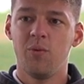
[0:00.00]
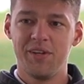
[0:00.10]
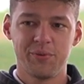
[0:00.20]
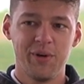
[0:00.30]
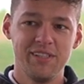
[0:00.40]

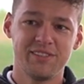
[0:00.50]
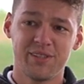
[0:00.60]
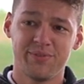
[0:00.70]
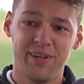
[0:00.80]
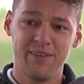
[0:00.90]
which one is
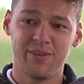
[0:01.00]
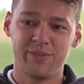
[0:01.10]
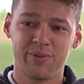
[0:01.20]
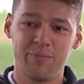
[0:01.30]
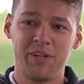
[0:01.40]
your
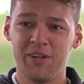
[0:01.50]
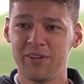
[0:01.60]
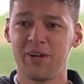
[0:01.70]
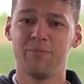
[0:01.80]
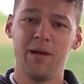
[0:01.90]
favorite from the
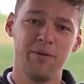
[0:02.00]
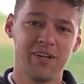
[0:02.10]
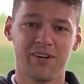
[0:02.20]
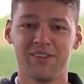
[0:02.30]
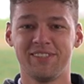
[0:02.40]
two little baby
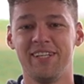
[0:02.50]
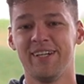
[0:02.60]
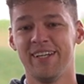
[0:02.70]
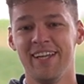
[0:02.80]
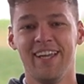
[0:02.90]
girls
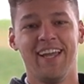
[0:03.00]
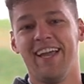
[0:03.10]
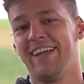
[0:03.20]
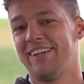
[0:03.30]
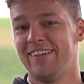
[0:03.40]
here,
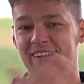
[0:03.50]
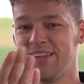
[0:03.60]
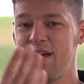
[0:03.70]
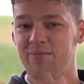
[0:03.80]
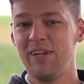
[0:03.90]
and
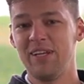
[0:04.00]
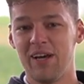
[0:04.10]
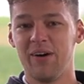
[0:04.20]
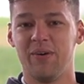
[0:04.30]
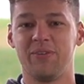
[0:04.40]
let me
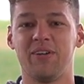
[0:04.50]
know.